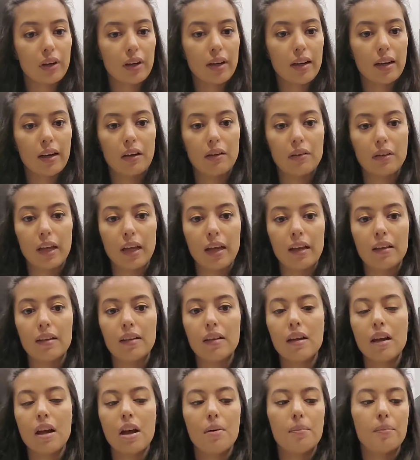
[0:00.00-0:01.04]
tried it out
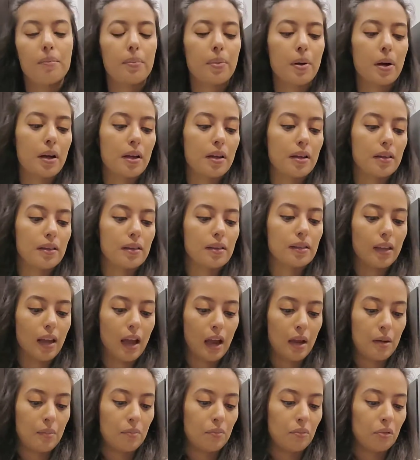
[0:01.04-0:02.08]
yet, but
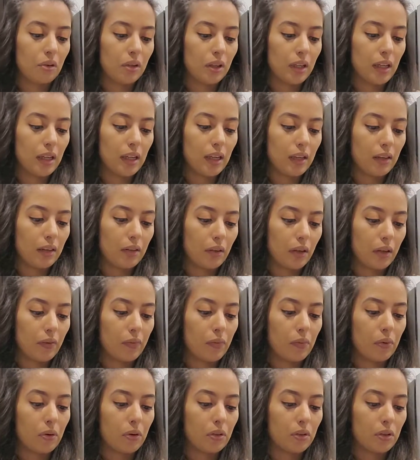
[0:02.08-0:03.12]
I'm really looking
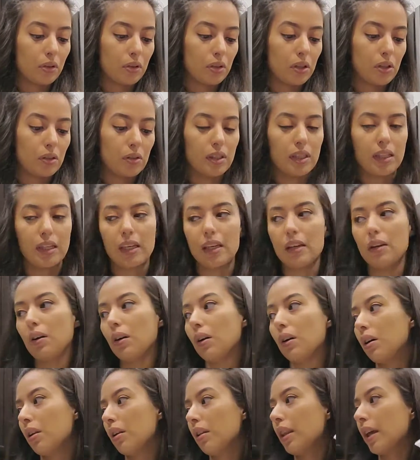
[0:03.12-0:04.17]
forward to using it
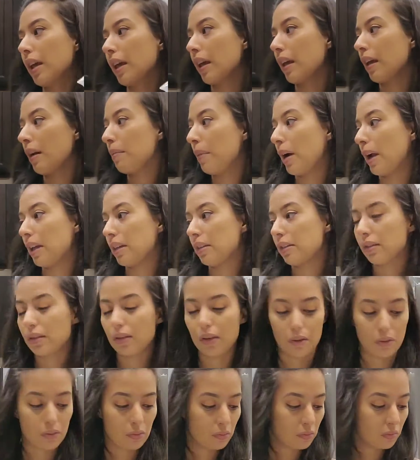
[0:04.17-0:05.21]
on like my
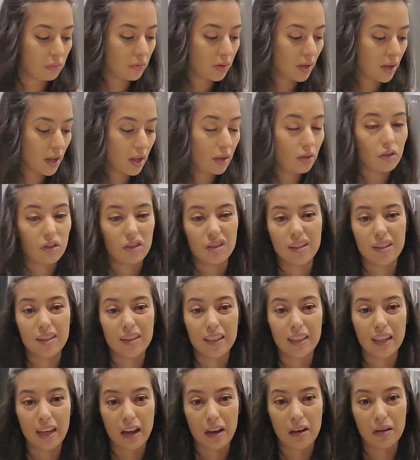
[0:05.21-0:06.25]
stove just to
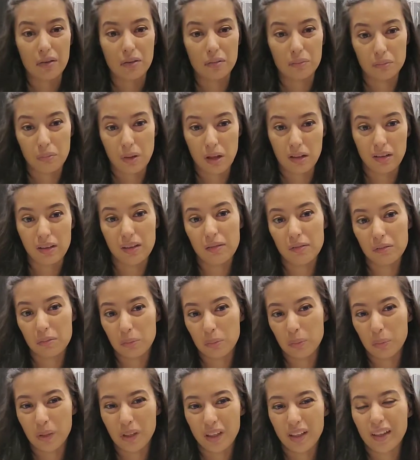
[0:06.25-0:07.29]
see how well it will
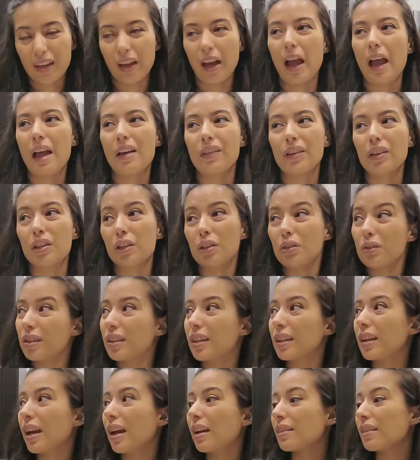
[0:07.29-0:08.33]
work. I haven't used
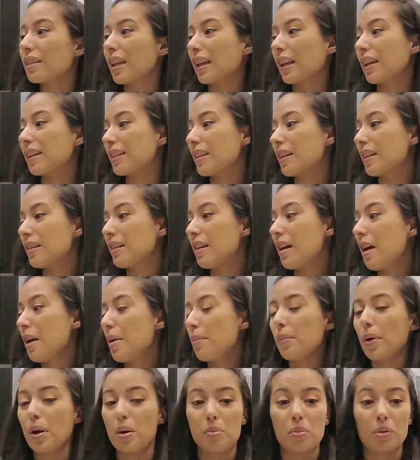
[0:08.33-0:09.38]
it yet, like I said,
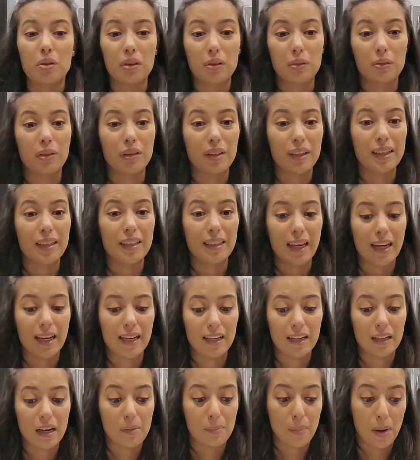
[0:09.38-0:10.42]
but I'm really, really
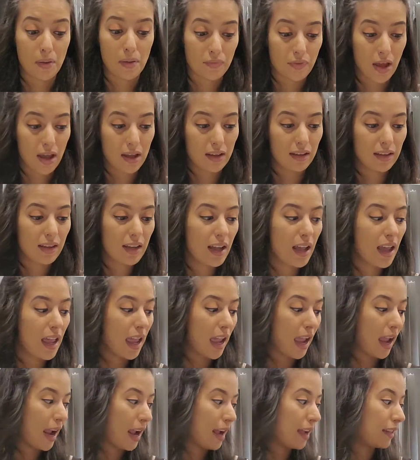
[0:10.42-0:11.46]
excited about that.
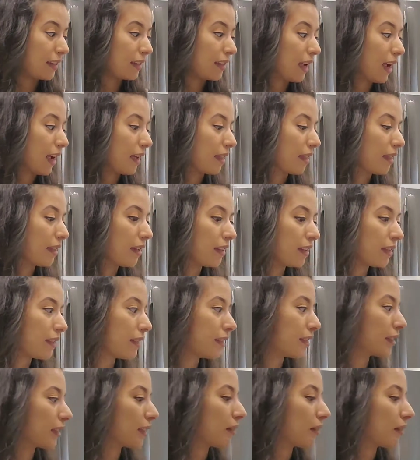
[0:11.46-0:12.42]
And I think this